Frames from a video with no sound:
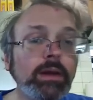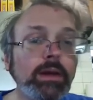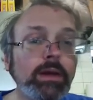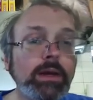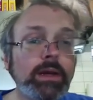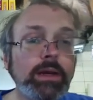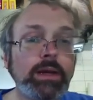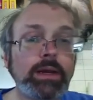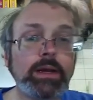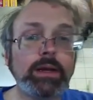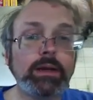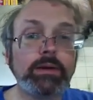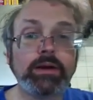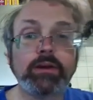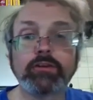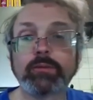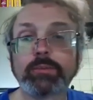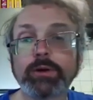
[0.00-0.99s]
and it
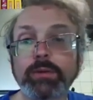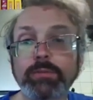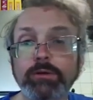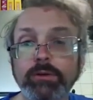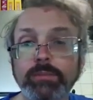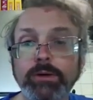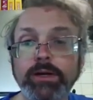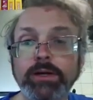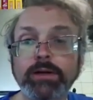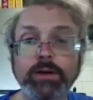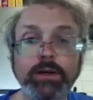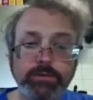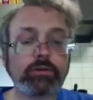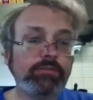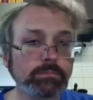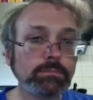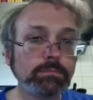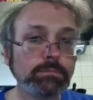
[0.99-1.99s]
has a pre-built binary.
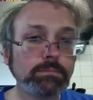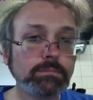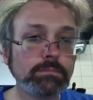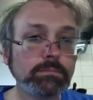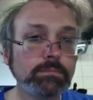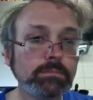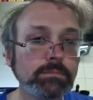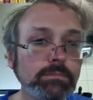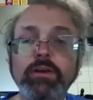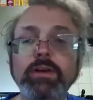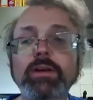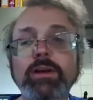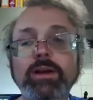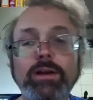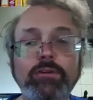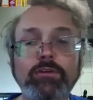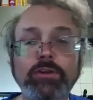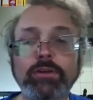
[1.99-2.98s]
It
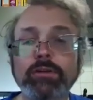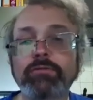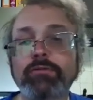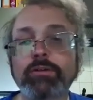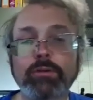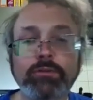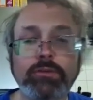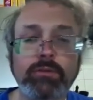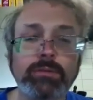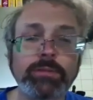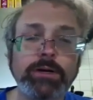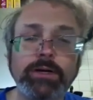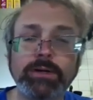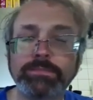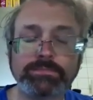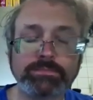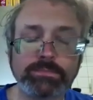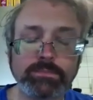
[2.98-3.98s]
actually defaulted to my
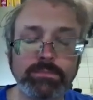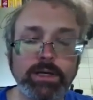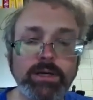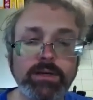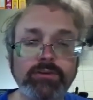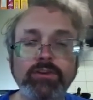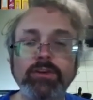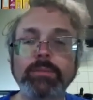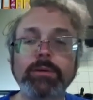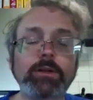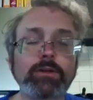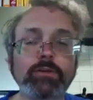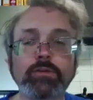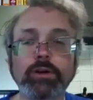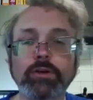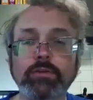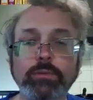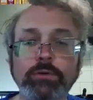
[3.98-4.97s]
Gmail
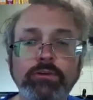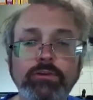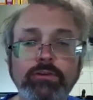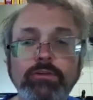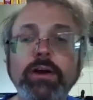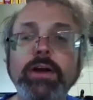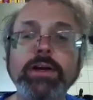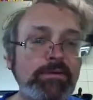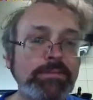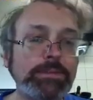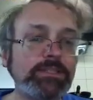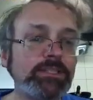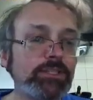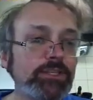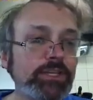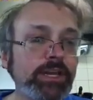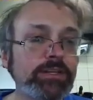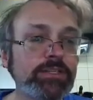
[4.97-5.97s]
address, which is fine in
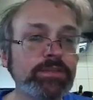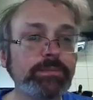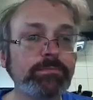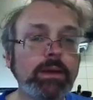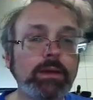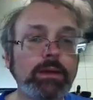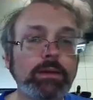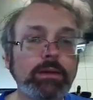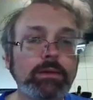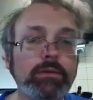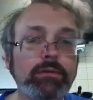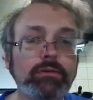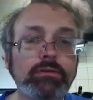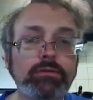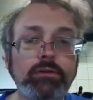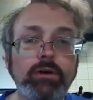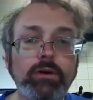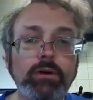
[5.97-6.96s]
this case.
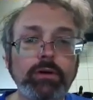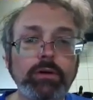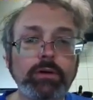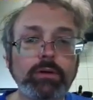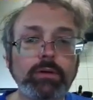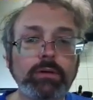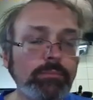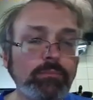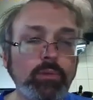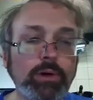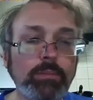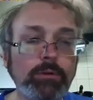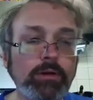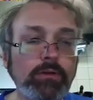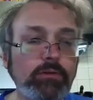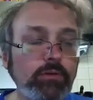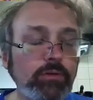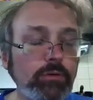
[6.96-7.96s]
So what I'm going
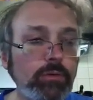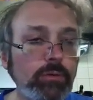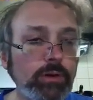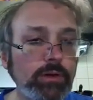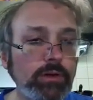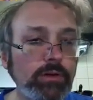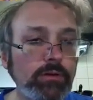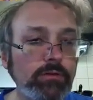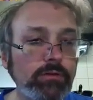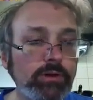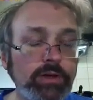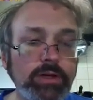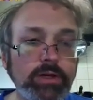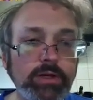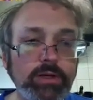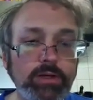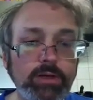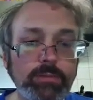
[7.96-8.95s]
to do is
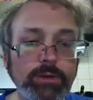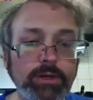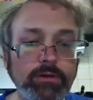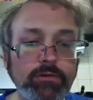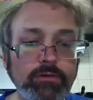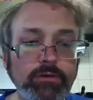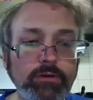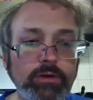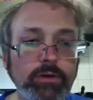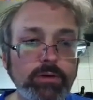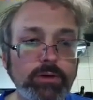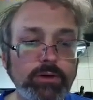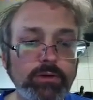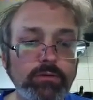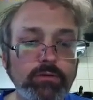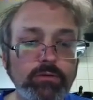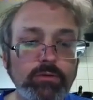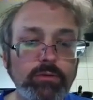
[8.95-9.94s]
I am actually
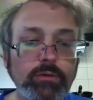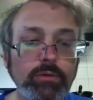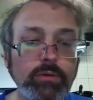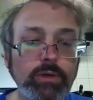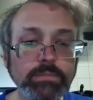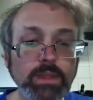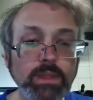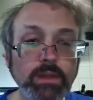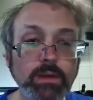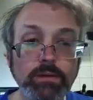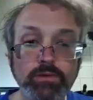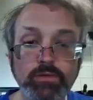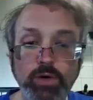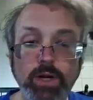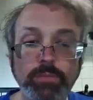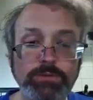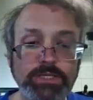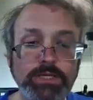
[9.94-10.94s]
going to
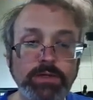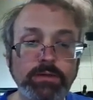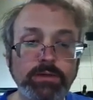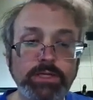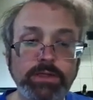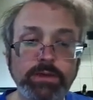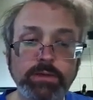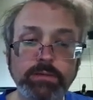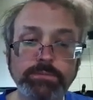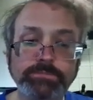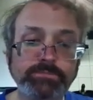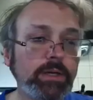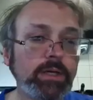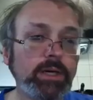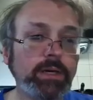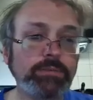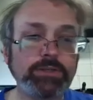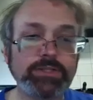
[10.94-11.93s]
drop down here.
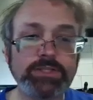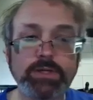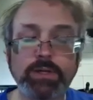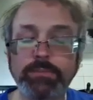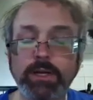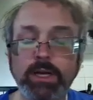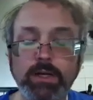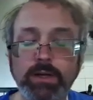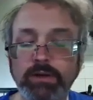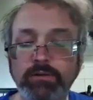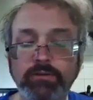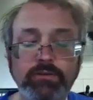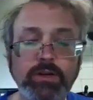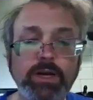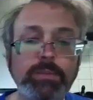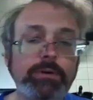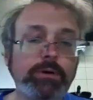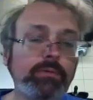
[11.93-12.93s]
I'm not going to
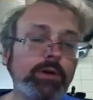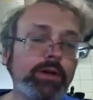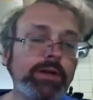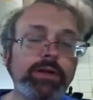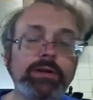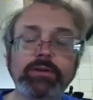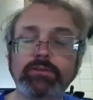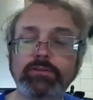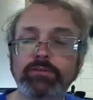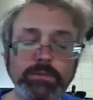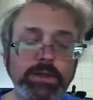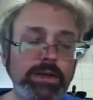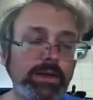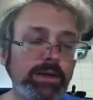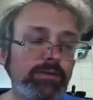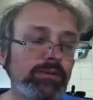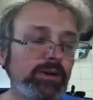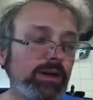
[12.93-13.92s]
stop it running. It's
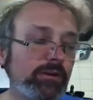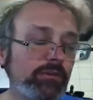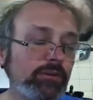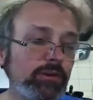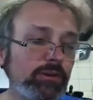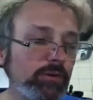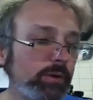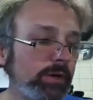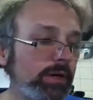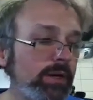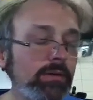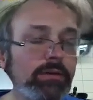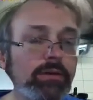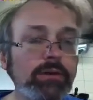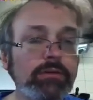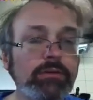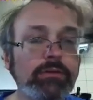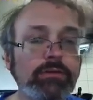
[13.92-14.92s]
not actually doing
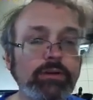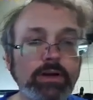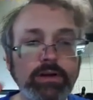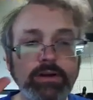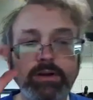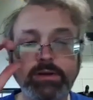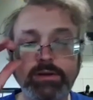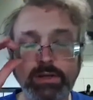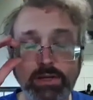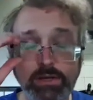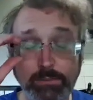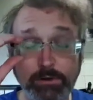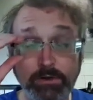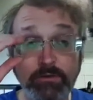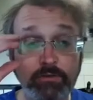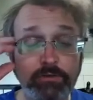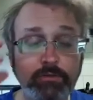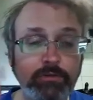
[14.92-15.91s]
anything, so it's not going to eat a
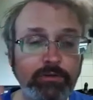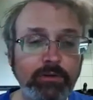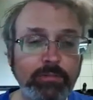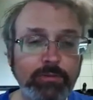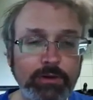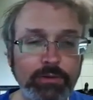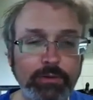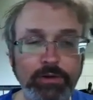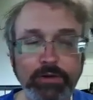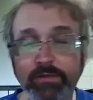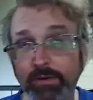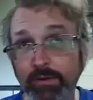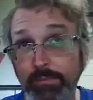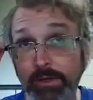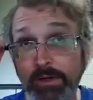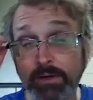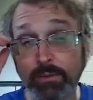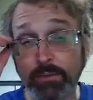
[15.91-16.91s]
bunch of CPU or anything,
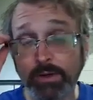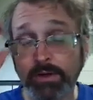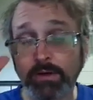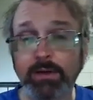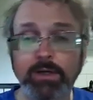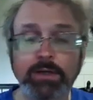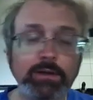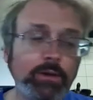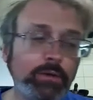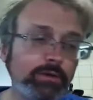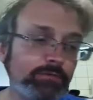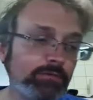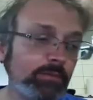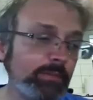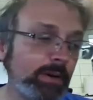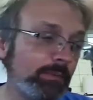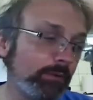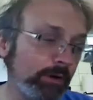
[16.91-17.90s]
but I don't want to unload it from
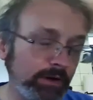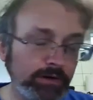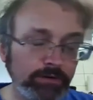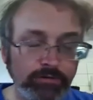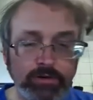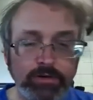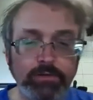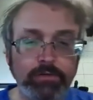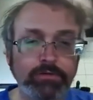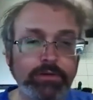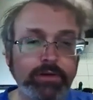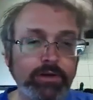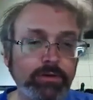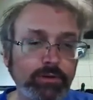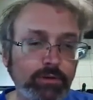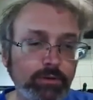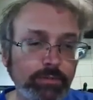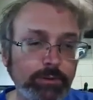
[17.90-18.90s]
memory because then it'll take a
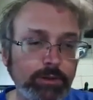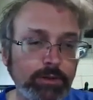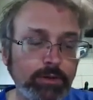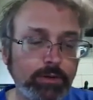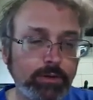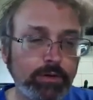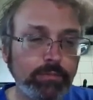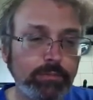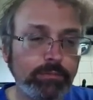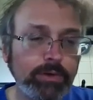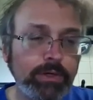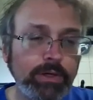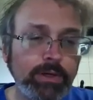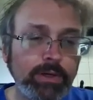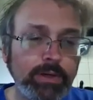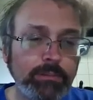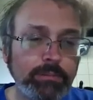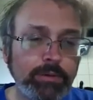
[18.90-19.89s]
little bit longer to
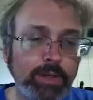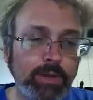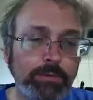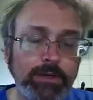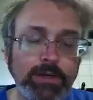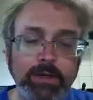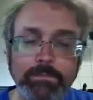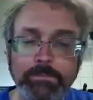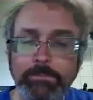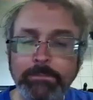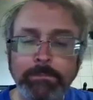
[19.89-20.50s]
pull up again.